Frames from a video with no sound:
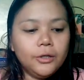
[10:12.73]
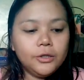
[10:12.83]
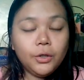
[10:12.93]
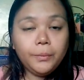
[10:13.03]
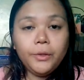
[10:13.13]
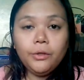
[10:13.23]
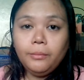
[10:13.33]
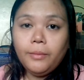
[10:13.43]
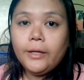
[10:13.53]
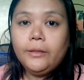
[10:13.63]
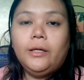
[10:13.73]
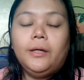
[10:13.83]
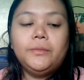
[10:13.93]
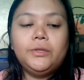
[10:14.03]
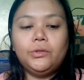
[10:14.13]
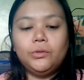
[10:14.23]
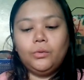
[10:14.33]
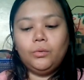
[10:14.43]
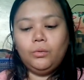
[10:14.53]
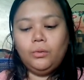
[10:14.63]
I was hoping to buy them
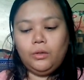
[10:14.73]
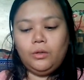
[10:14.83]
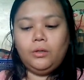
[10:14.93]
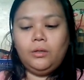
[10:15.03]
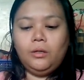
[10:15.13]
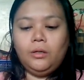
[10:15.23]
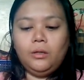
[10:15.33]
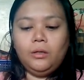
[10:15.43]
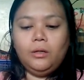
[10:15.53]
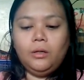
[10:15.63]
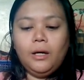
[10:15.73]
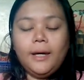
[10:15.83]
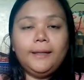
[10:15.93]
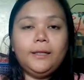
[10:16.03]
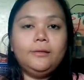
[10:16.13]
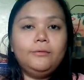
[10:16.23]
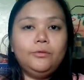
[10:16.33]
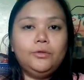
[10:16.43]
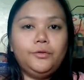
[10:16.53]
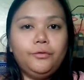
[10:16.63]
so I can
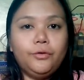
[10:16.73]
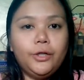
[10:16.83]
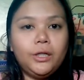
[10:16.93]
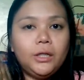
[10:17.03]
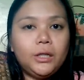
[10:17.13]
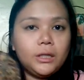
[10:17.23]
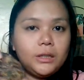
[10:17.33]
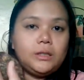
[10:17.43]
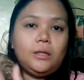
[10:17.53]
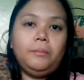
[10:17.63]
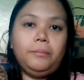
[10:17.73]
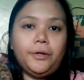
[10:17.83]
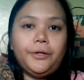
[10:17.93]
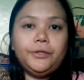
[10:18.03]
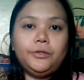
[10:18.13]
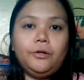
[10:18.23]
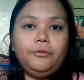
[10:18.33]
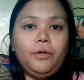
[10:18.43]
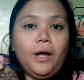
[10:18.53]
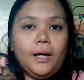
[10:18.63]
use for the decreasing part
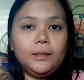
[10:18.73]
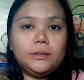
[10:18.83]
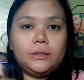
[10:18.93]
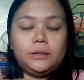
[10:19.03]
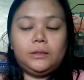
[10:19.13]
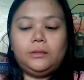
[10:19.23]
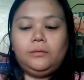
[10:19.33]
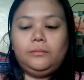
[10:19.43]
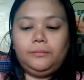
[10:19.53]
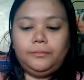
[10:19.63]
of the hats.